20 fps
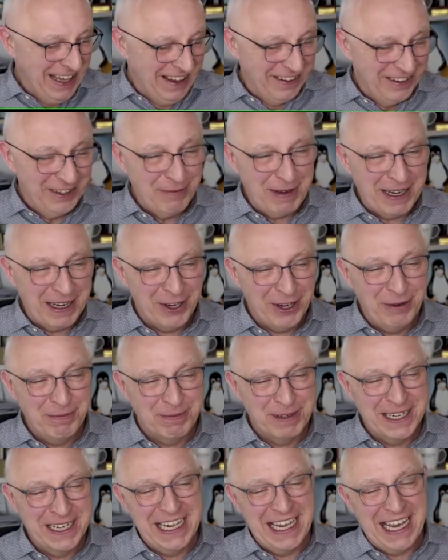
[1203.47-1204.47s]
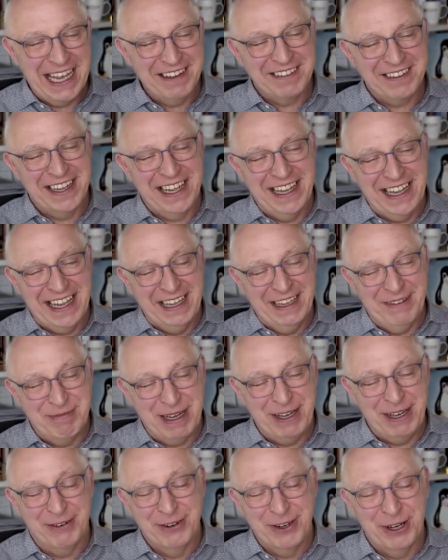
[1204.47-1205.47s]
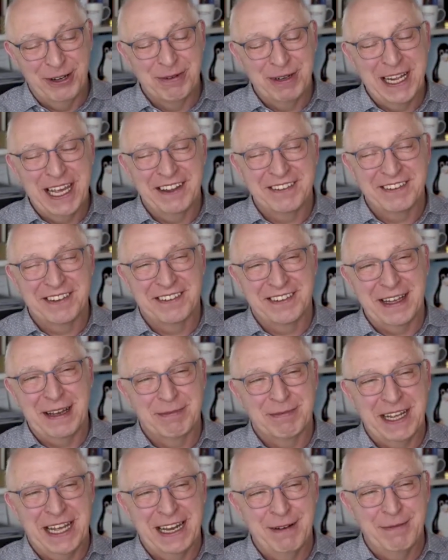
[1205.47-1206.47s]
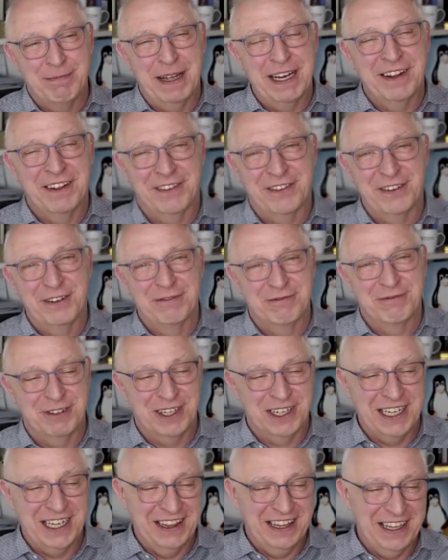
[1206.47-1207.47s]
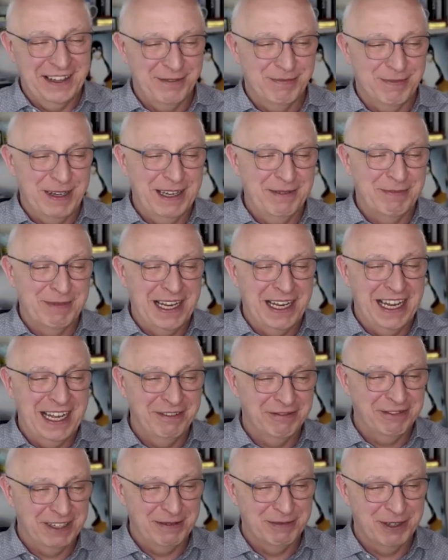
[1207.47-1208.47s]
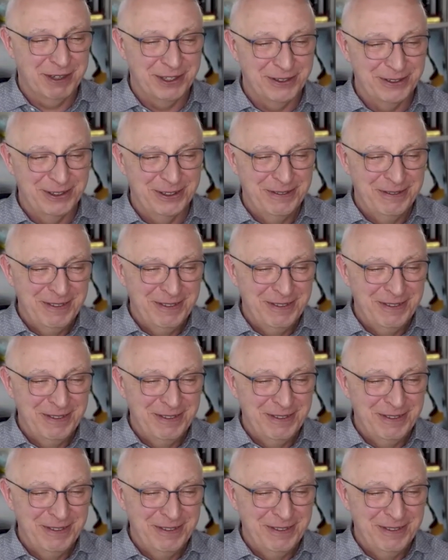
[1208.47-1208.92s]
So my company has, my own company has a subtitle, Better Software, and that's my lifetime goal.